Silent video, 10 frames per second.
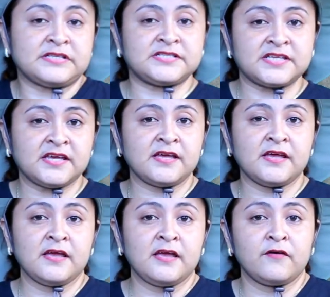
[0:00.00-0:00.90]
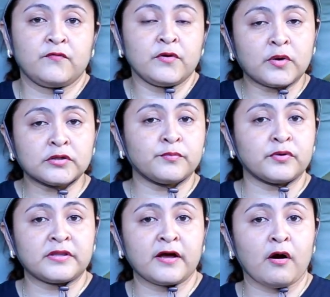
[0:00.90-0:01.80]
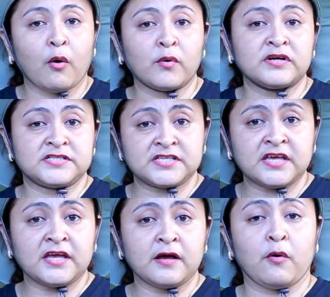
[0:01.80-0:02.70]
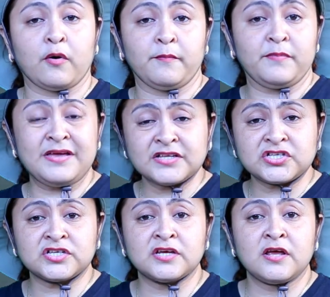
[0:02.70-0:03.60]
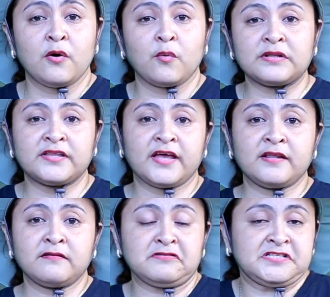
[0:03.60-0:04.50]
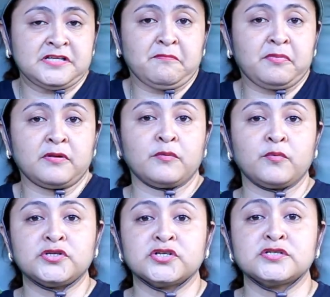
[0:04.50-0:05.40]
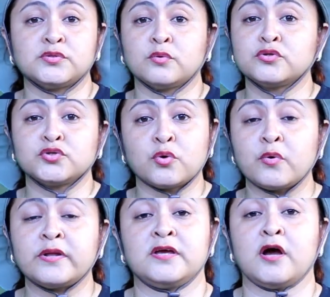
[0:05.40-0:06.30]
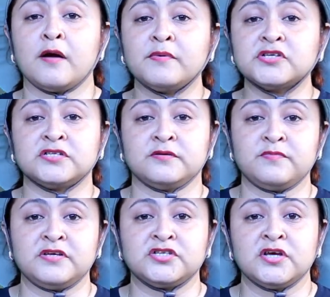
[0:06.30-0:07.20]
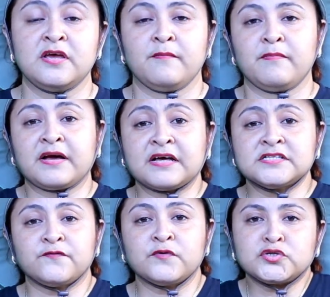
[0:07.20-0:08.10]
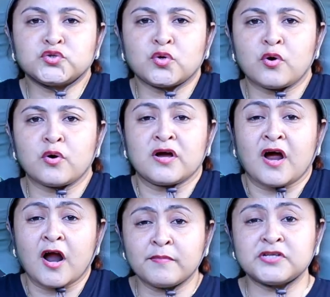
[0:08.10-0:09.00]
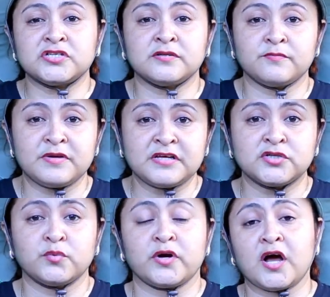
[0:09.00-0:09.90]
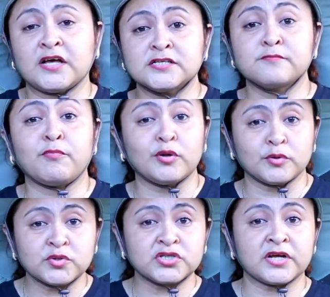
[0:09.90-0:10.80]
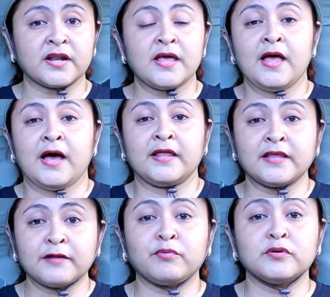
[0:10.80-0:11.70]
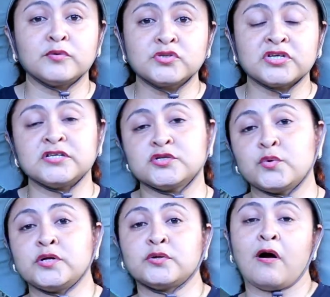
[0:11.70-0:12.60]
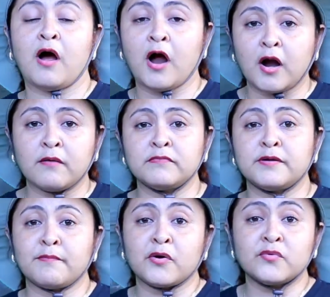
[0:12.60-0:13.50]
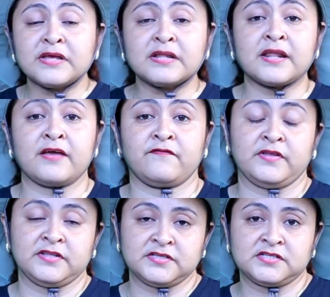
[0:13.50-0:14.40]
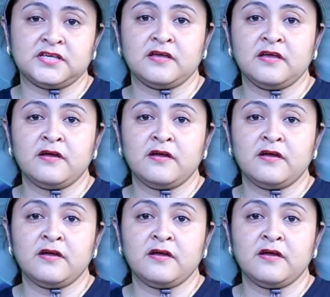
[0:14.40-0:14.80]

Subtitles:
the sea. If we want to protect our sea or beach, well then, simple. We just don't throw any garbage in the beach. Because if we throw garbage in the beach, we're causing pollution. And that pollution is going to harm the marine life in the sea,